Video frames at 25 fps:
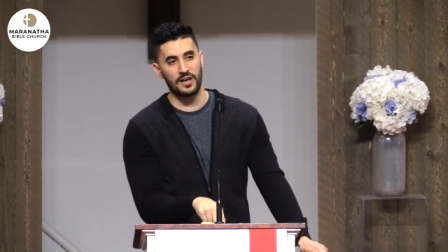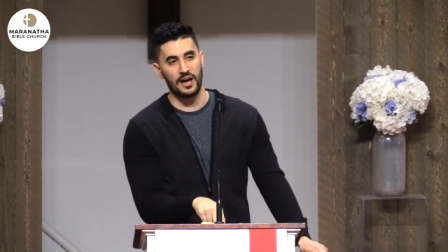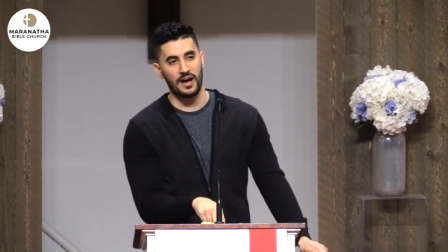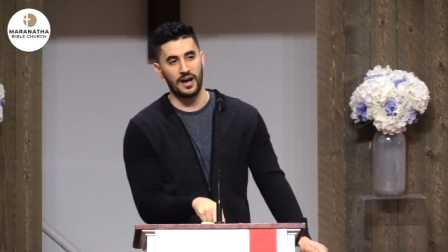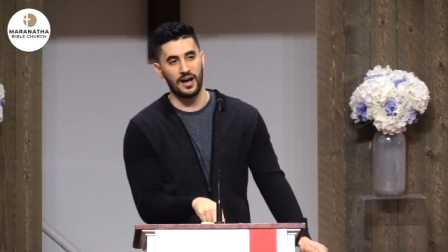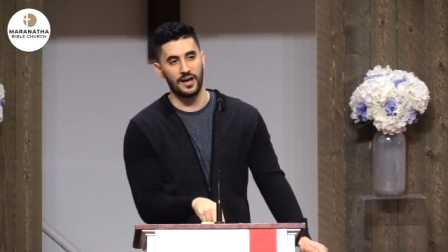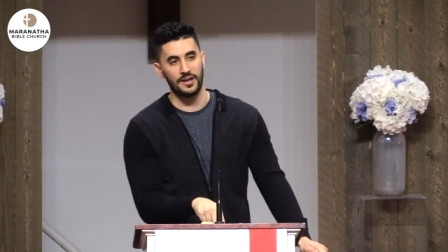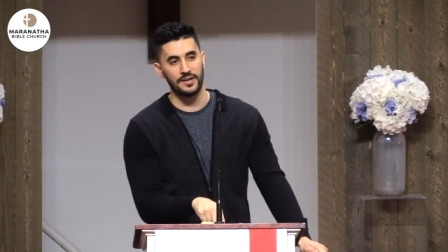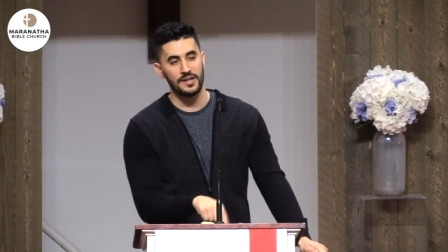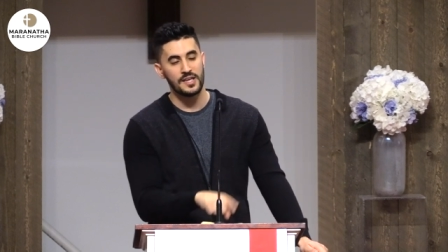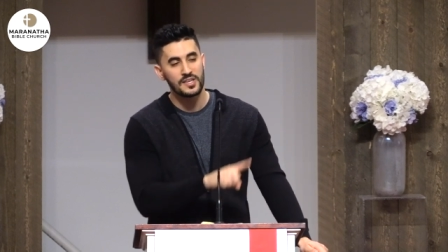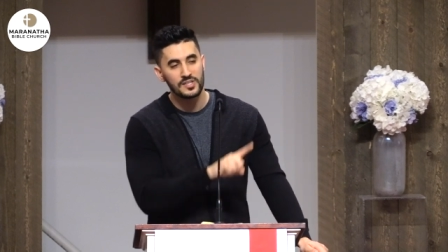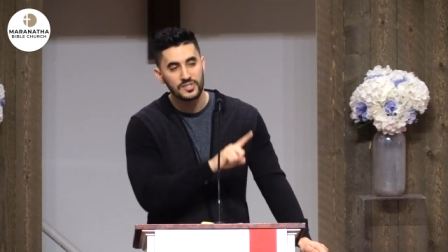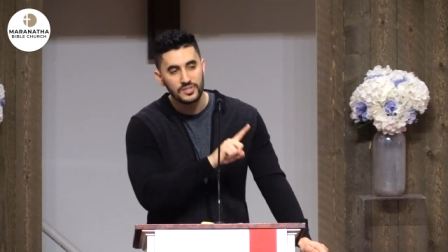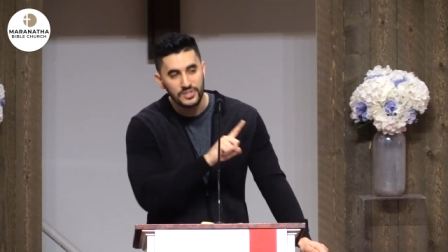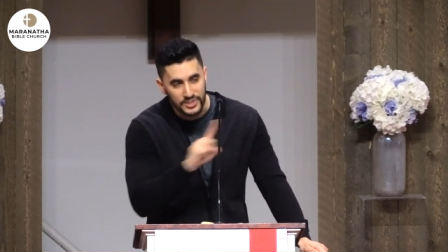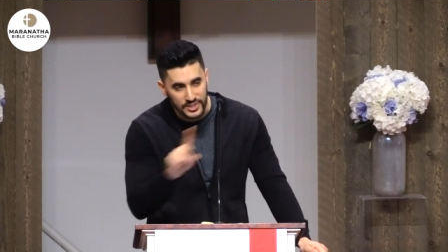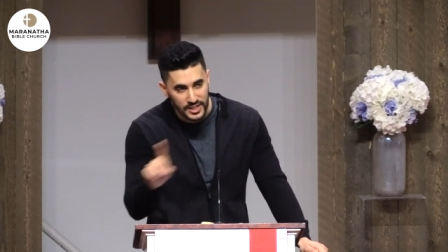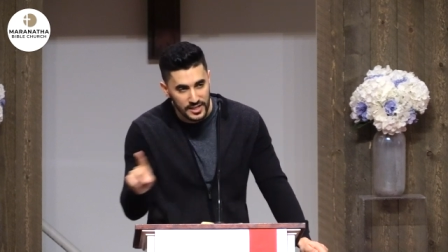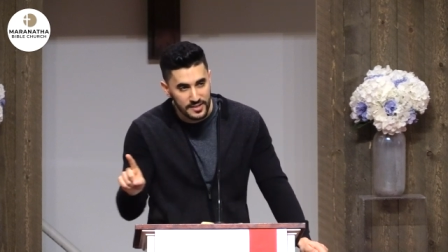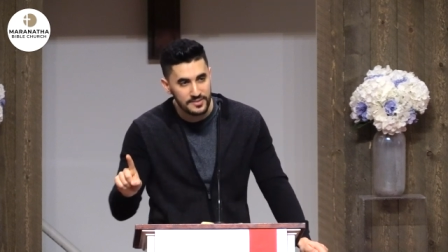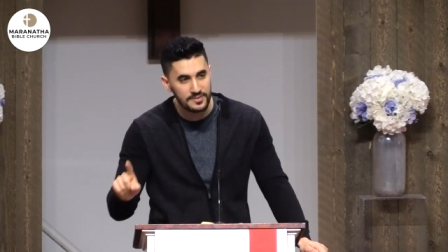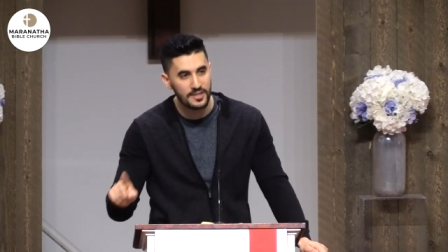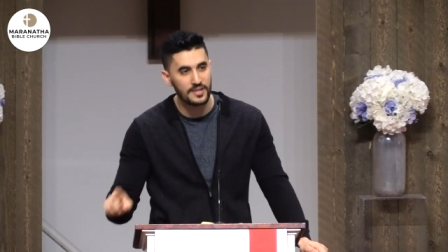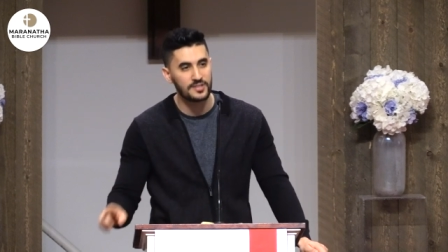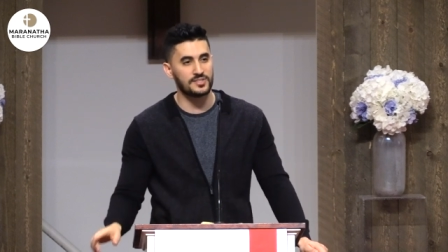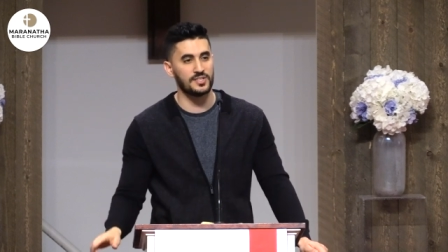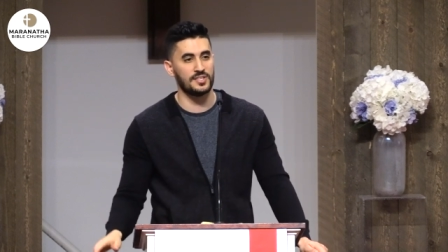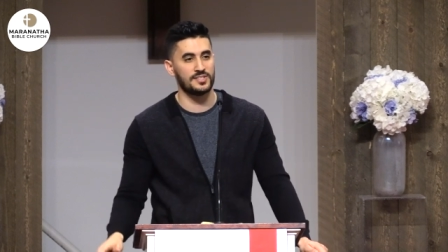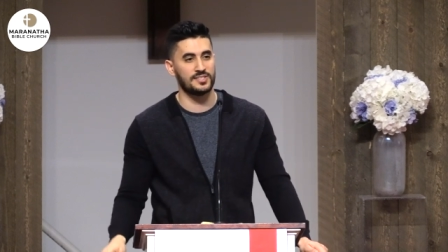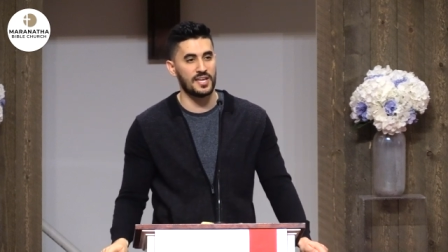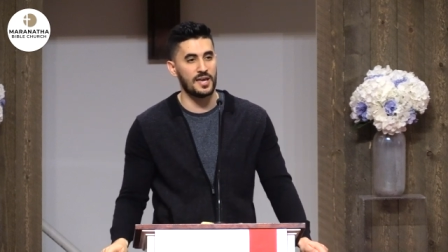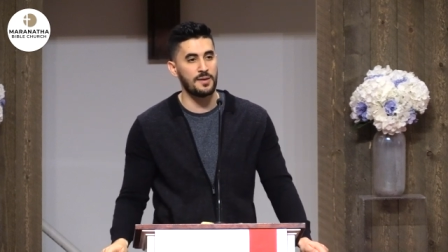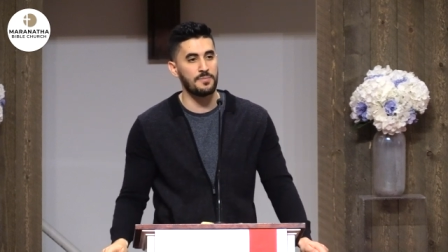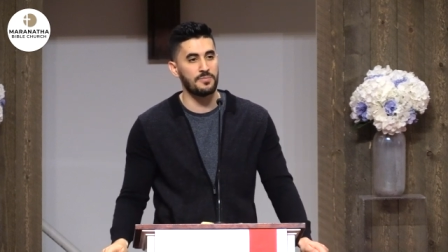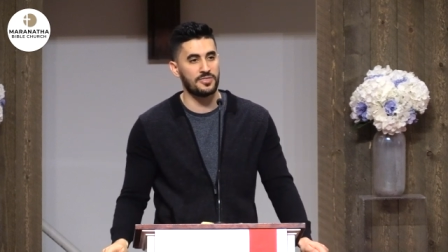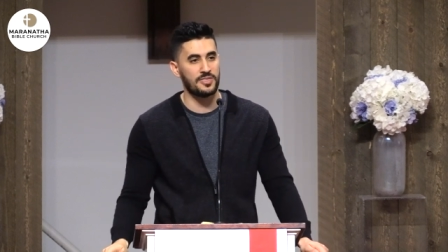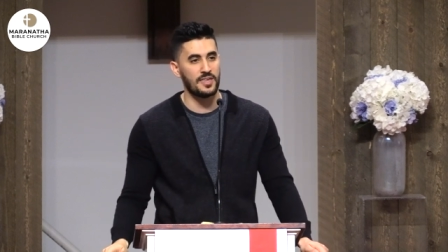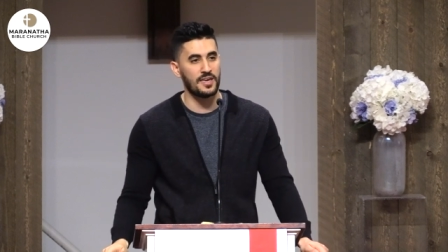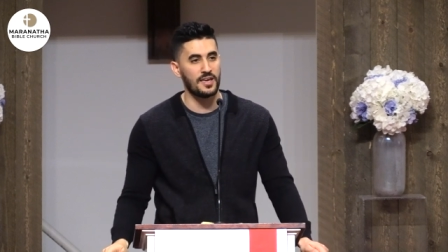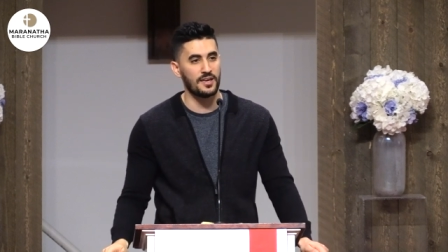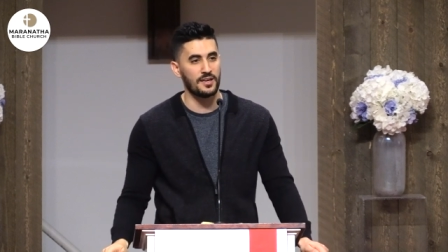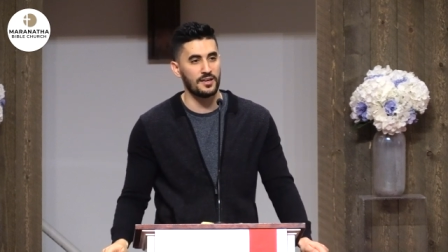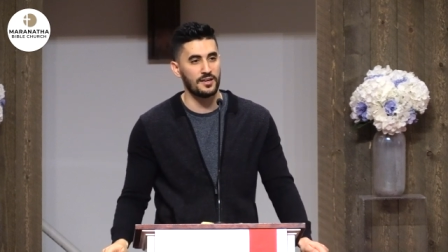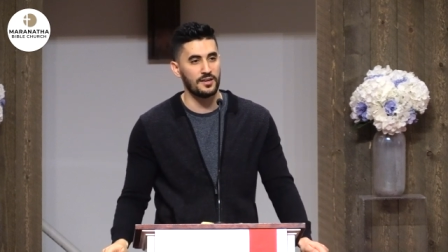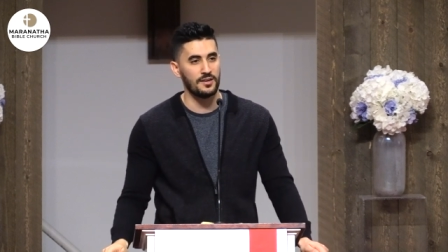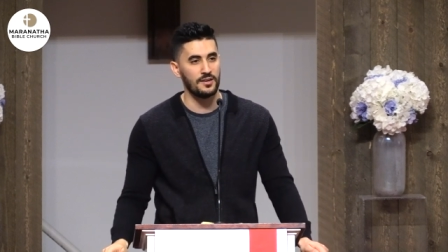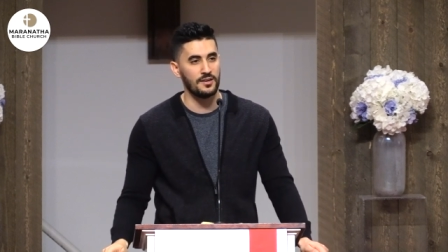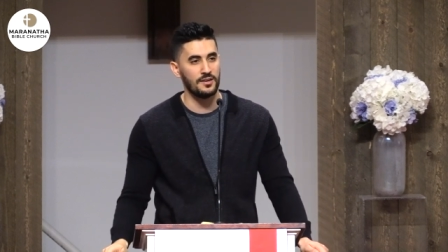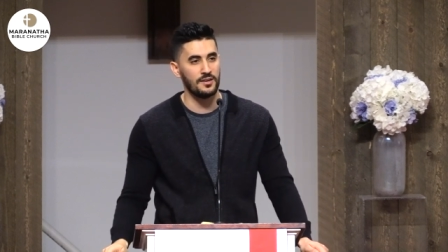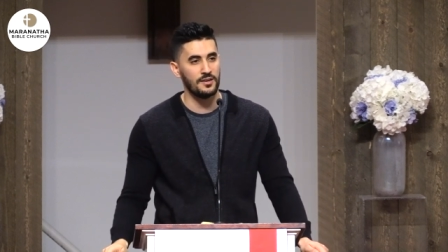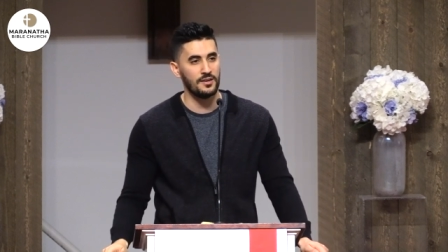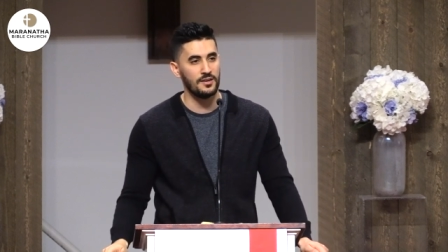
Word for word: God. Sin does the same thing.